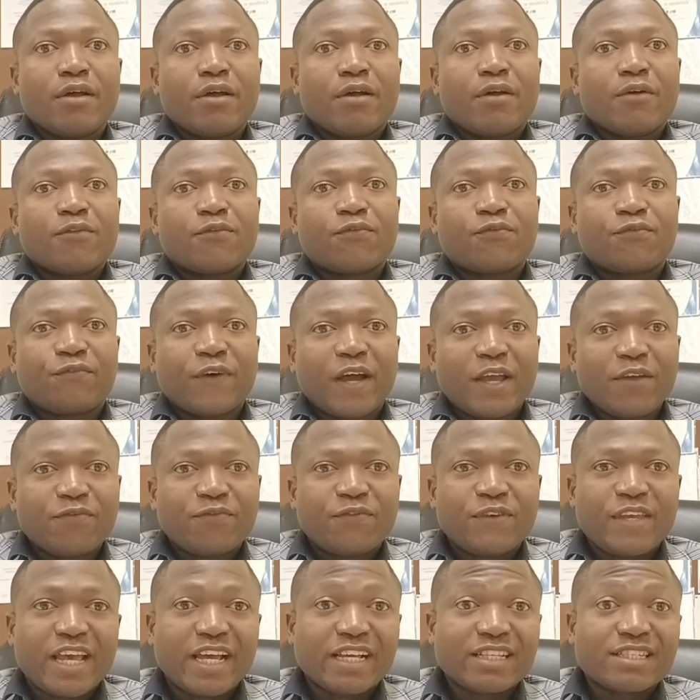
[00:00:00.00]

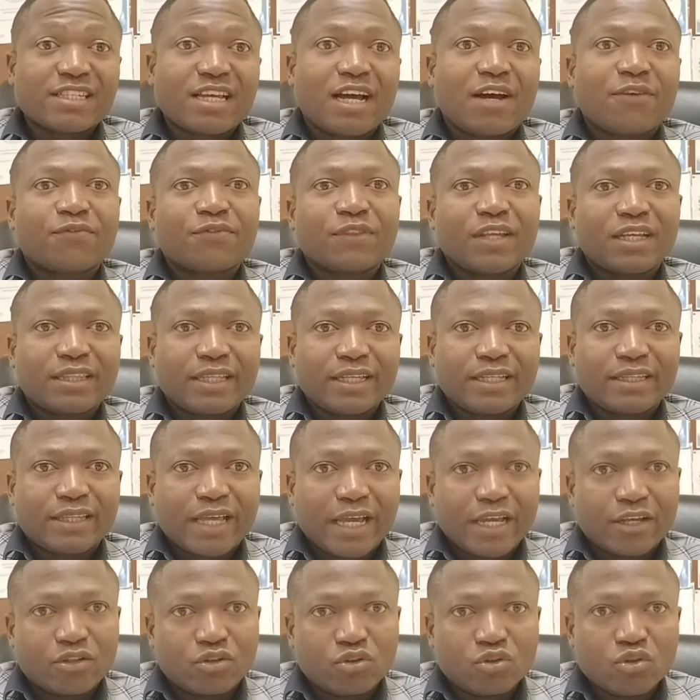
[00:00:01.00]
5 years after the
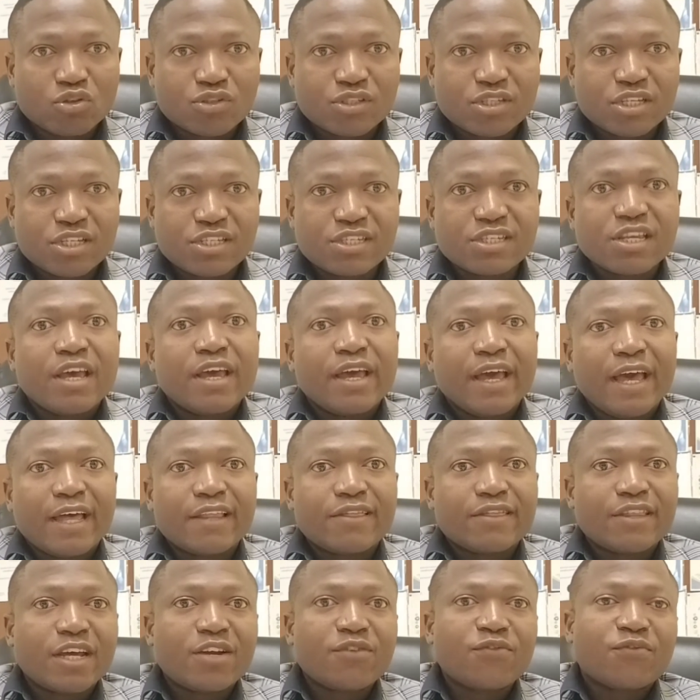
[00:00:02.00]
diagnosis,
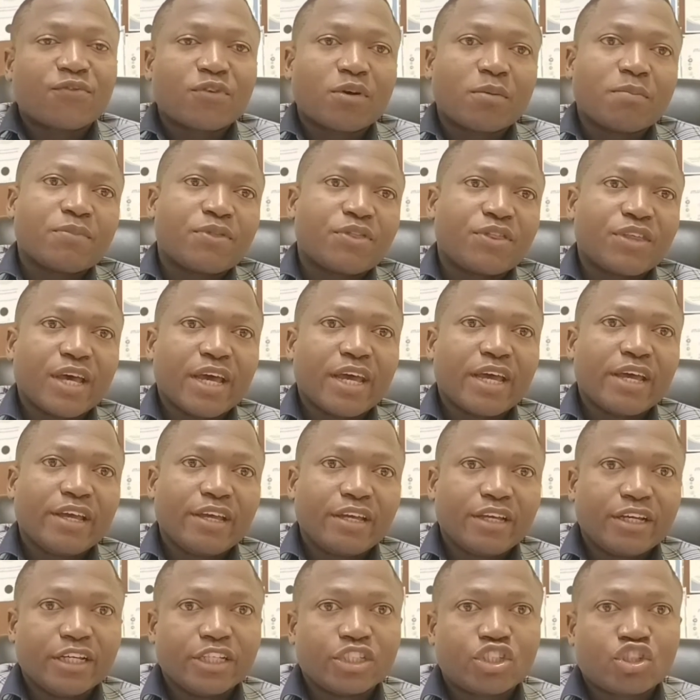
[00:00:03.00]
and then from
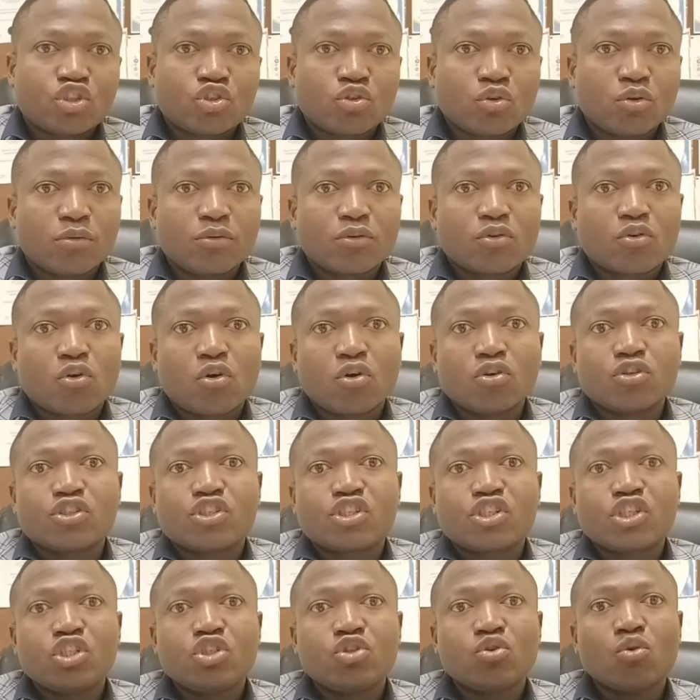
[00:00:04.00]
there it should
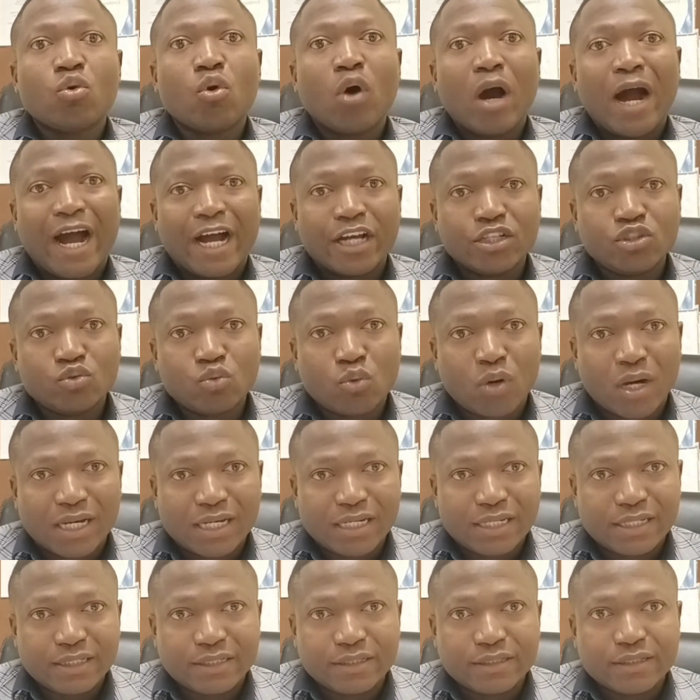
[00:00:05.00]
continue
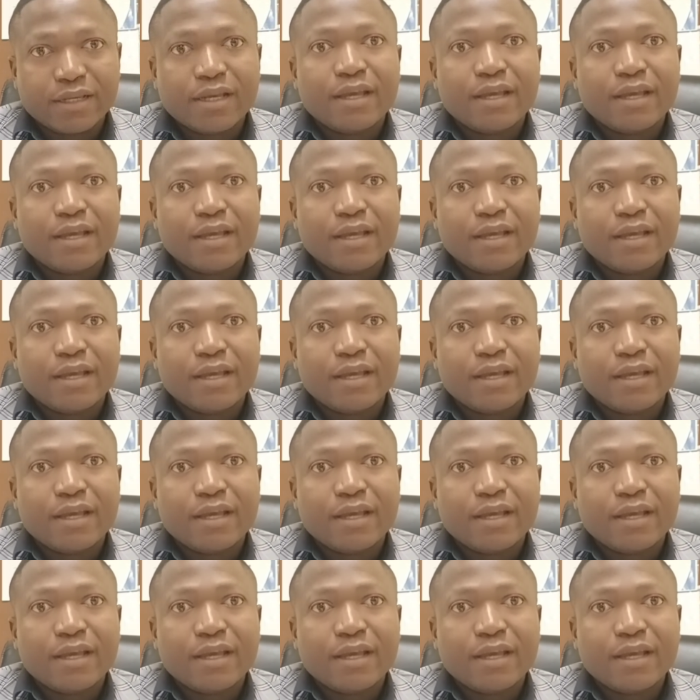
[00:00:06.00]
annually.